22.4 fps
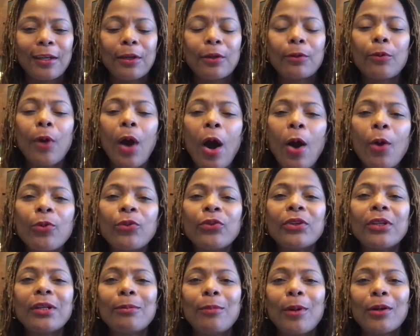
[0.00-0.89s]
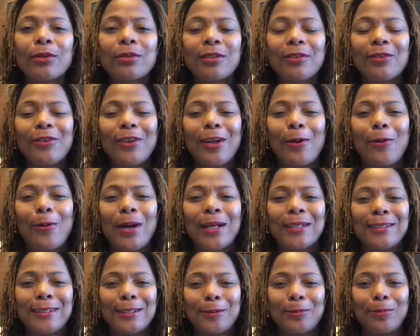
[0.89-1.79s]
hopefully most of you that
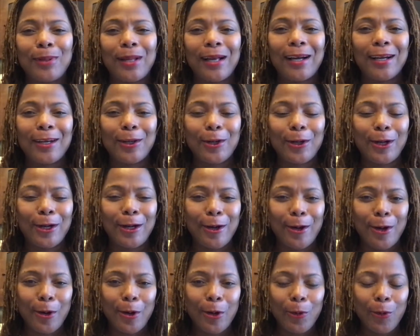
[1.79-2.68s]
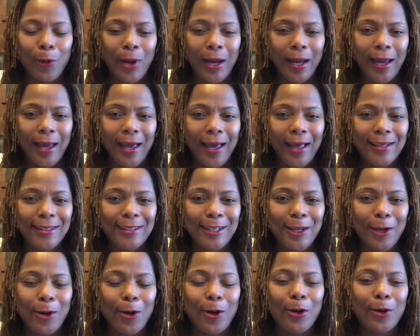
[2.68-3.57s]
watch this blog are white hats
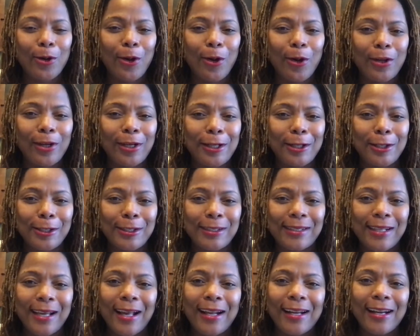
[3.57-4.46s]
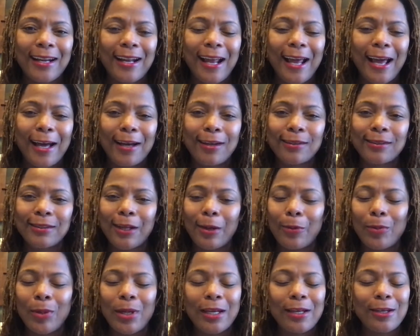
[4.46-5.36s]
that are on the good side of the house. I
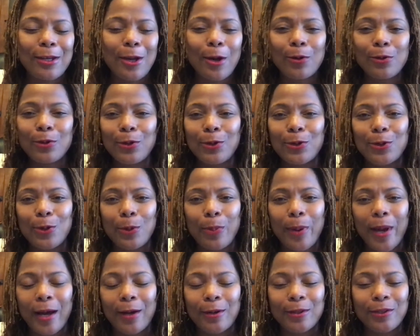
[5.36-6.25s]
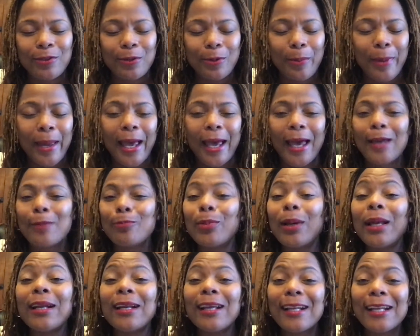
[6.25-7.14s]
mean, don't use your powers for bad.
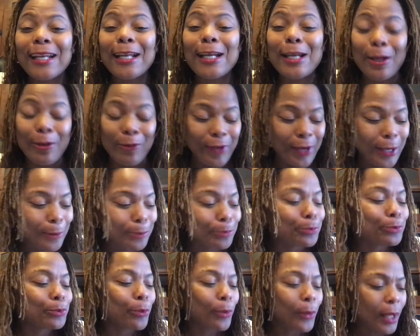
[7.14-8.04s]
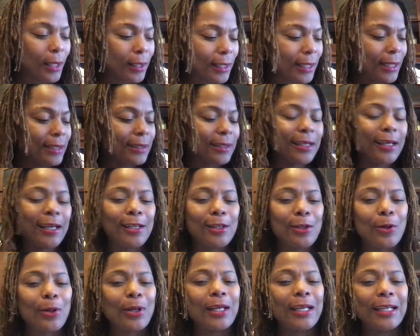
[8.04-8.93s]
But in any event, LinkedIn,
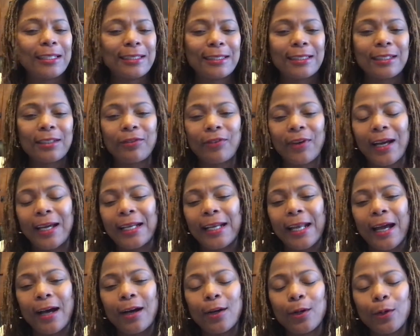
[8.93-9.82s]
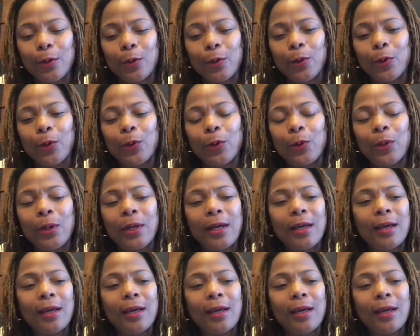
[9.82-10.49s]
you can easily find out who